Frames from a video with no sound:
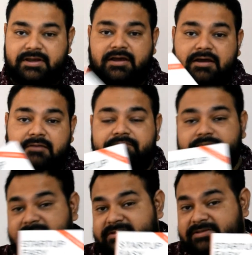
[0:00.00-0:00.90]
Uh,
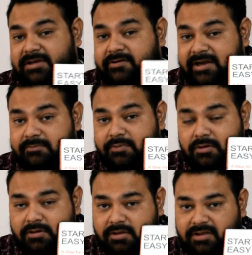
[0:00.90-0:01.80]
this is a great
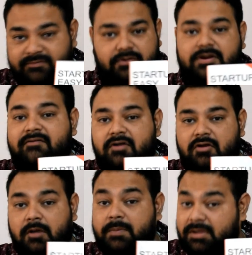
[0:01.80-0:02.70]
book. If you don't have a
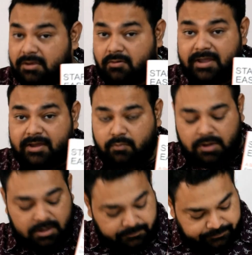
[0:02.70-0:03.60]
copy, go get
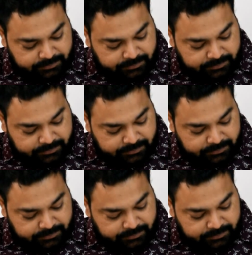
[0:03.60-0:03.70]
one.